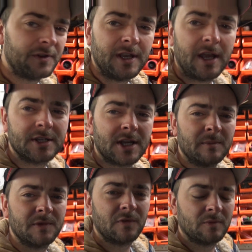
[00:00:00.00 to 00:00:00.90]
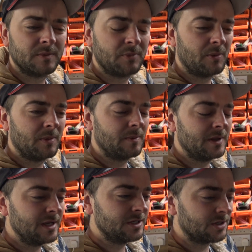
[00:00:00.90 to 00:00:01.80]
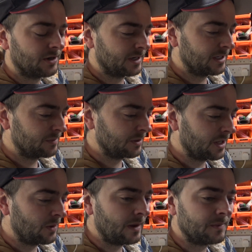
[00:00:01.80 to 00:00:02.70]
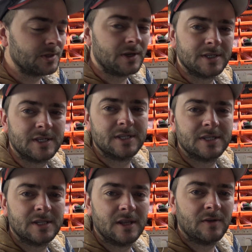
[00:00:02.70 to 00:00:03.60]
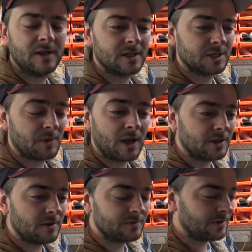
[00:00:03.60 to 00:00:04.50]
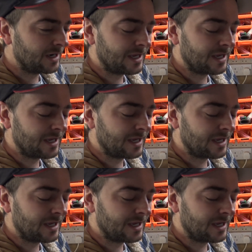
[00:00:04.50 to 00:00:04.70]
FTX comes from. It probably is Chinese, but their website says that they're English. But I don't really